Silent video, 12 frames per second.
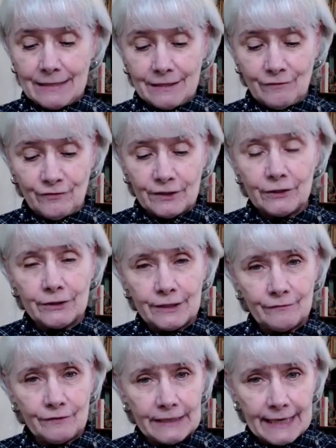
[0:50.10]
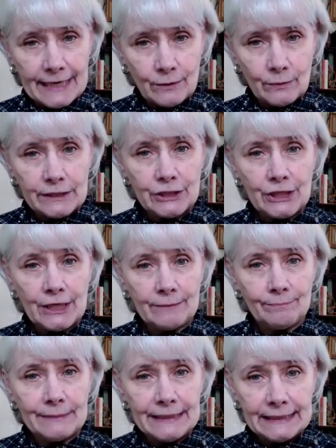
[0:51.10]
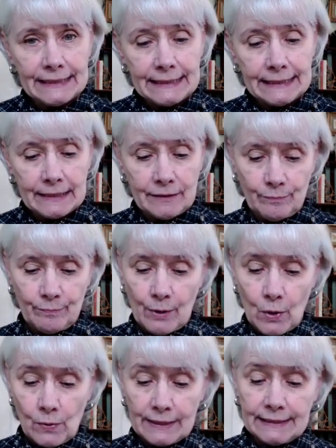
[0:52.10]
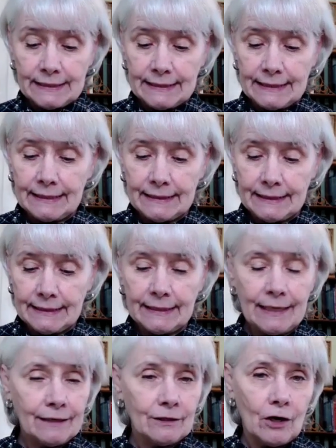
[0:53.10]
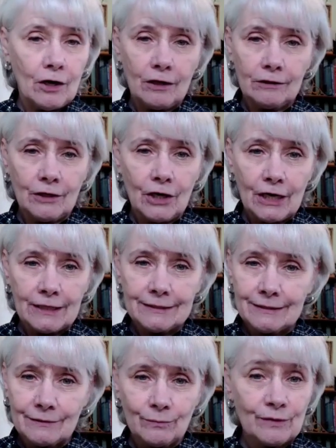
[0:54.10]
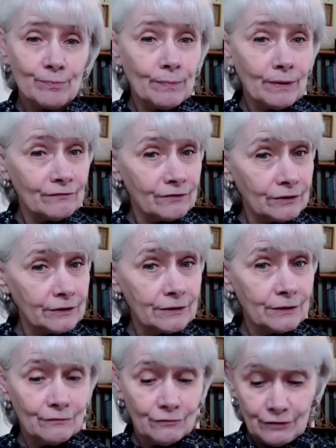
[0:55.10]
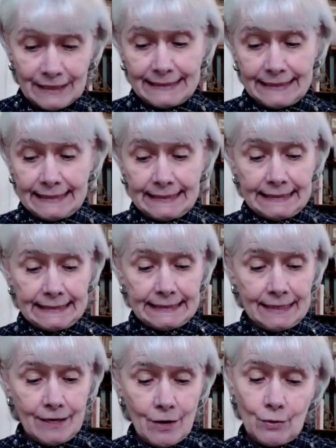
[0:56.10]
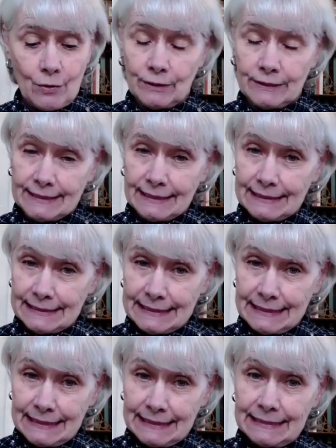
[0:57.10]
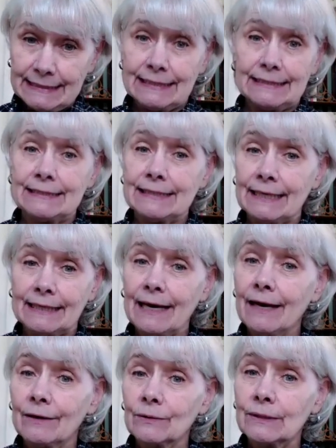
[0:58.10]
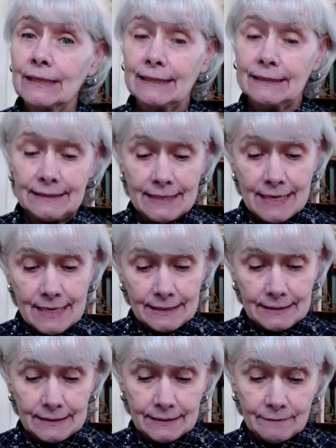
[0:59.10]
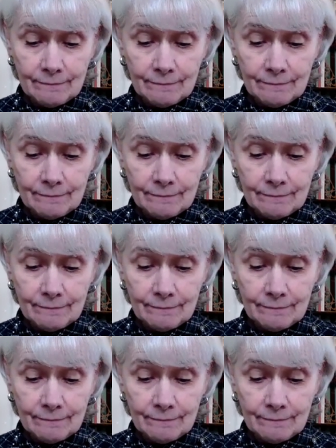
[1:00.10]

The figurative language and meaning the poet intended are all lost with muffled phrases or sentences that die out at the end.